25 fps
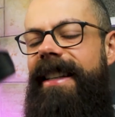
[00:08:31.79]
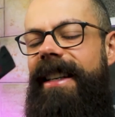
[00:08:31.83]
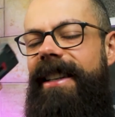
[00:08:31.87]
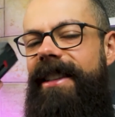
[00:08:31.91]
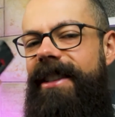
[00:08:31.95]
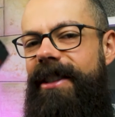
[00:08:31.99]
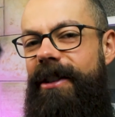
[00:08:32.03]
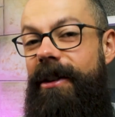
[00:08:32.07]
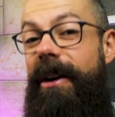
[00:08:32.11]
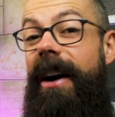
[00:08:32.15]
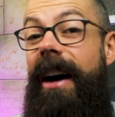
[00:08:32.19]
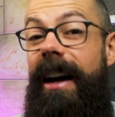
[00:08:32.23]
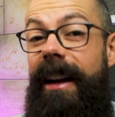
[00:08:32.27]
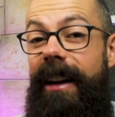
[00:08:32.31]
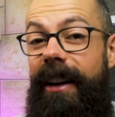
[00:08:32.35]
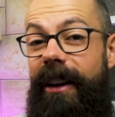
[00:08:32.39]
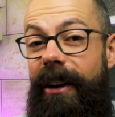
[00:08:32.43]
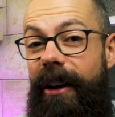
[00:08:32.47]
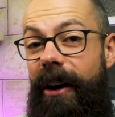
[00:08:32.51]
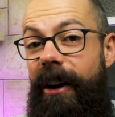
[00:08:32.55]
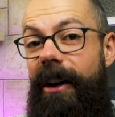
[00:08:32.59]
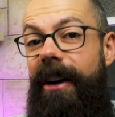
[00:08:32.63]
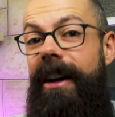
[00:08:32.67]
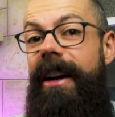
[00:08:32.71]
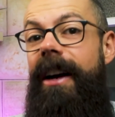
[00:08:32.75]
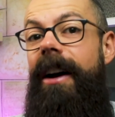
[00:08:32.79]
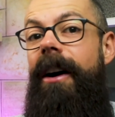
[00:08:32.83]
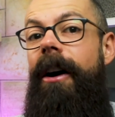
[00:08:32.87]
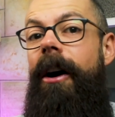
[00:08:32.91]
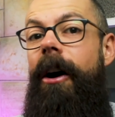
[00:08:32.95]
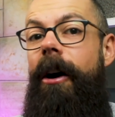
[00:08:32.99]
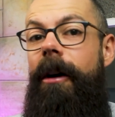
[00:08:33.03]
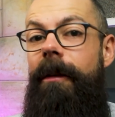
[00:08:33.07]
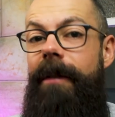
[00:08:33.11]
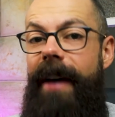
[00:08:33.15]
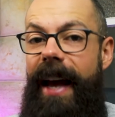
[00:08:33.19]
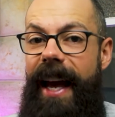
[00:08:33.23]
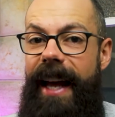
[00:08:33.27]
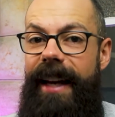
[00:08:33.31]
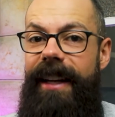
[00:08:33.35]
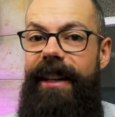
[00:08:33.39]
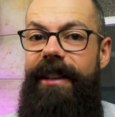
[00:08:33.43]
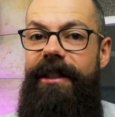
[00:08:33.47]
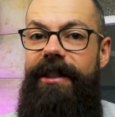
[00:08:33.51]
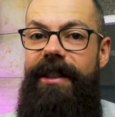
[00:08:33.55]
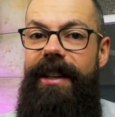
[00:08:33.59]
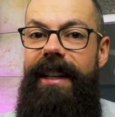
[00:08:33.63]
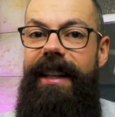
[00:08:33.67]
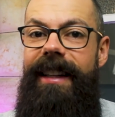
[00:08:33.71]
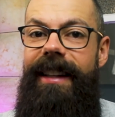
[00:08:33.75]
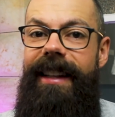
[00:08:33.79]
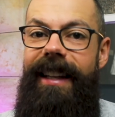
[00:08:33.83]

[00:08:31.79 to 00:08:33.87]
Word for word: They store a lot of energy.